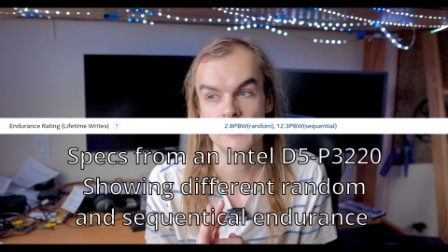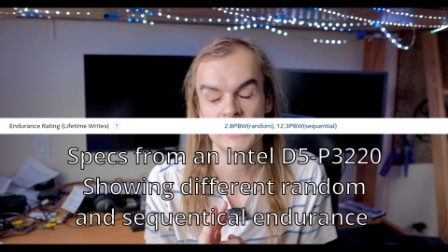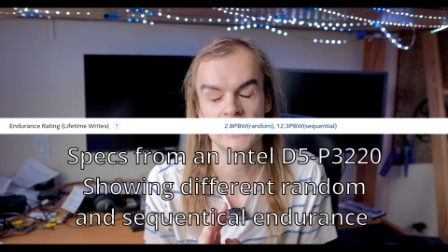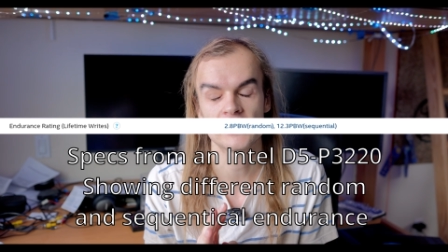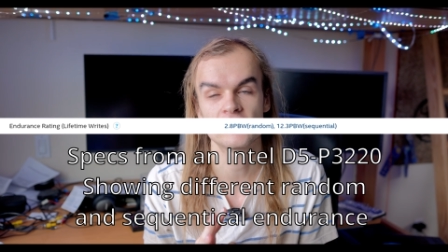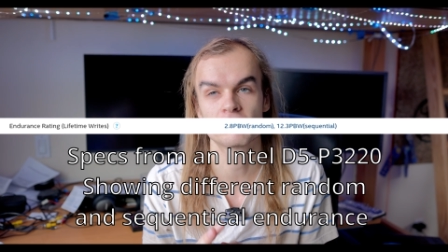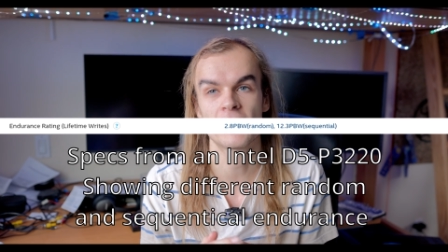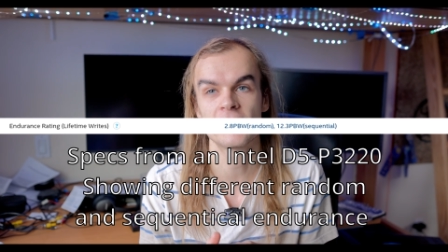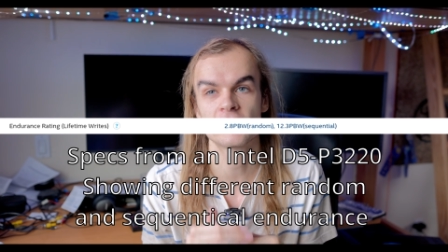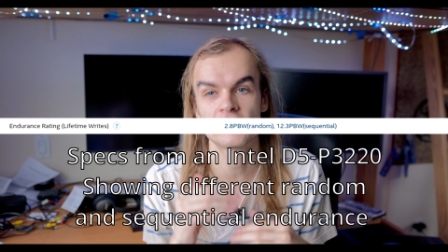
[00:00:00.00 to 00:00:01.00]
because
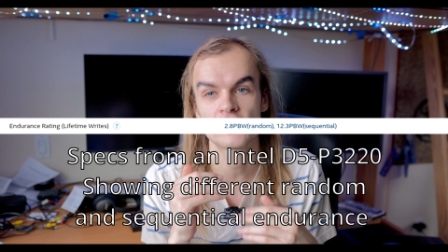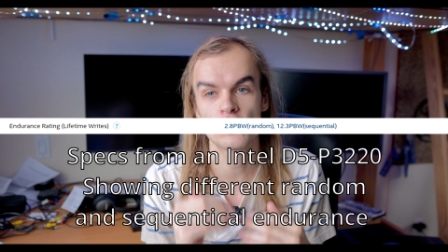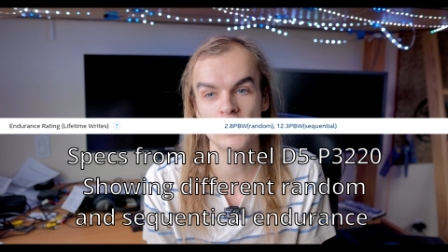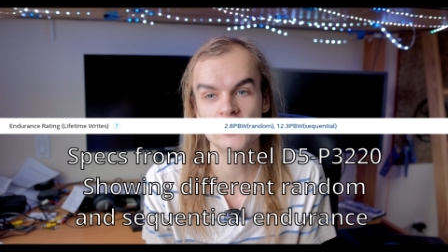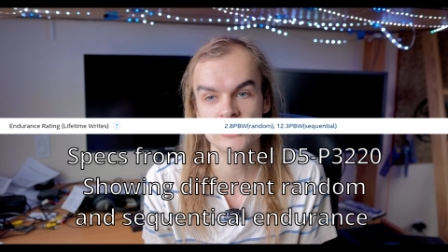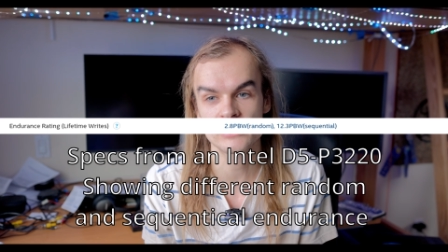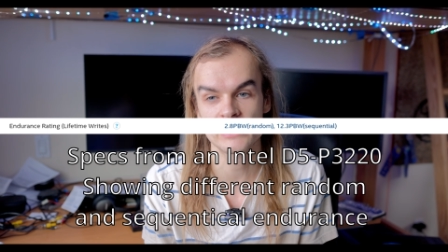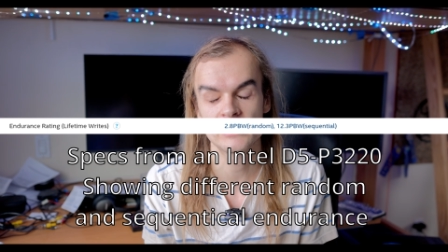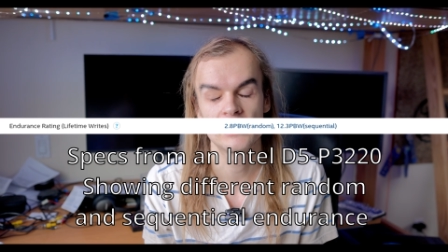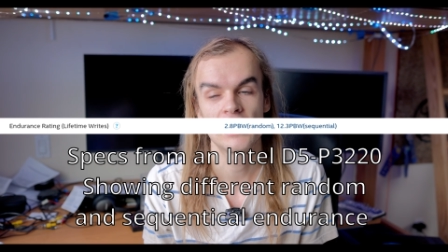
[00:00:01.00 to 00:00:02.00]
writing sequentially